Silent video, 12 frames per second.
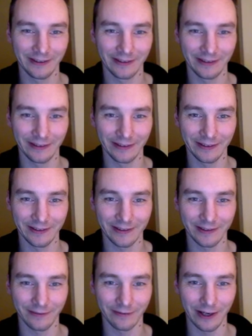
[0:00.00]
Let's
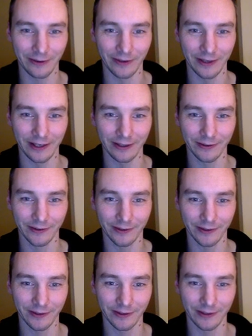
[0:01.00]
round that out so
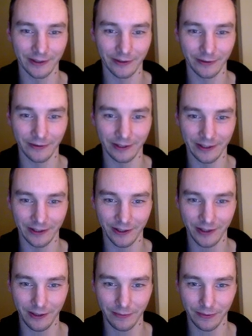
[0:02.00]
they're not affecting the shape.